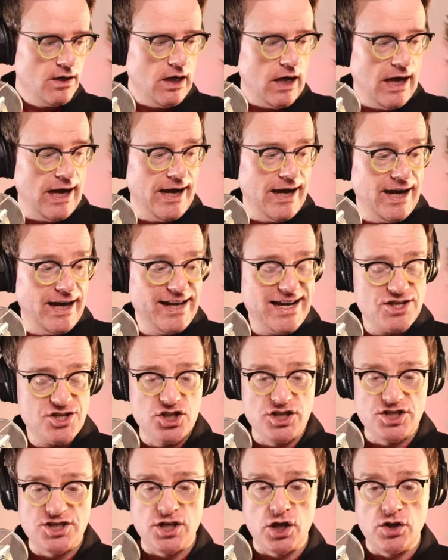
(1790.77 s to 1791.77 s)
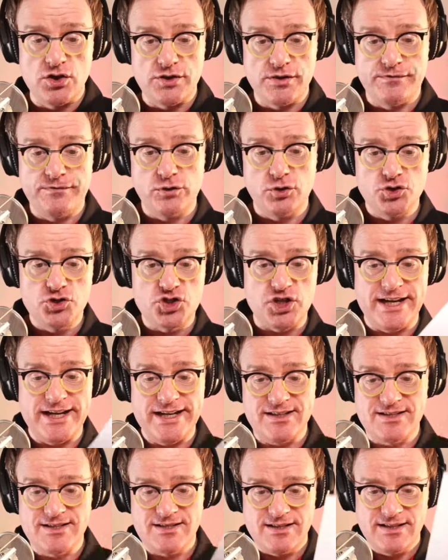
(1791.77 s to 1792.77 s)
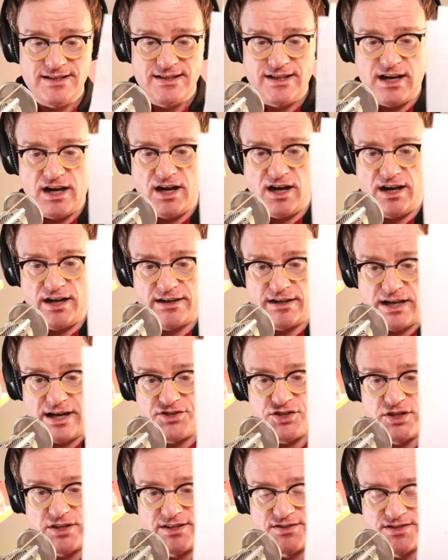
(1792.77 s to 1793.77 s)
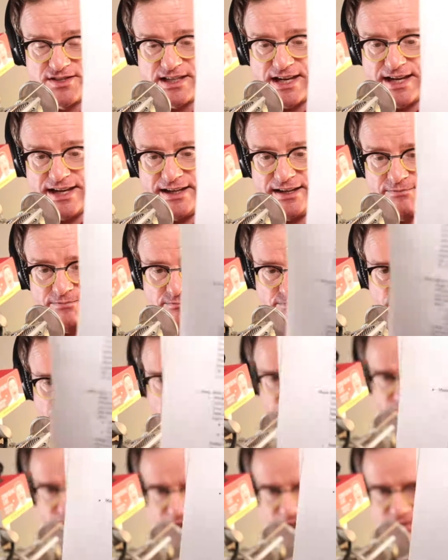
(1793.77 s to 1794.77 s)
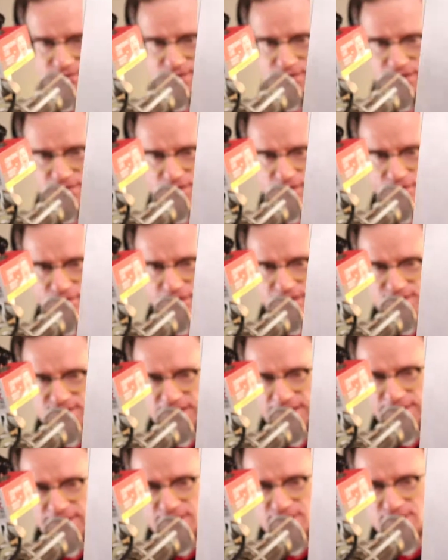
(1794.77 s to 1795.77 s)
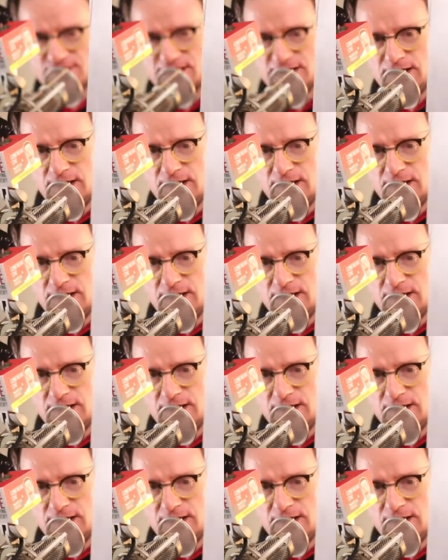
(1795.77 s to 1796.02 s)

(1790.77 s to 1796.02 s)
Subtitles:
And actually, so the full sheet, as you can see, I don't know if you can see this.